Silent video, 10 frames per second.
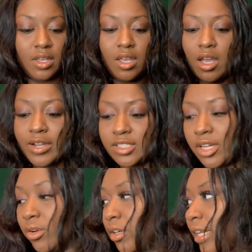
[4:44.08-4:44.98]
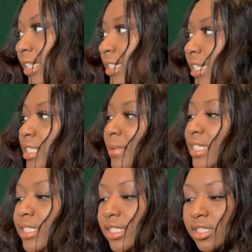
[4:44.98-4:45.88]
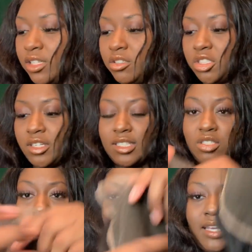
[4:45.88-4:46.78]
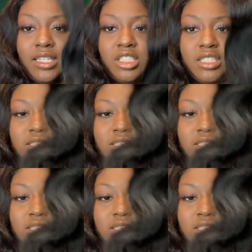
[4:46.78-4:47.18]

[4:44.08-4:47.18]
Okay, so I ordered a 6x6 closure in 20 inches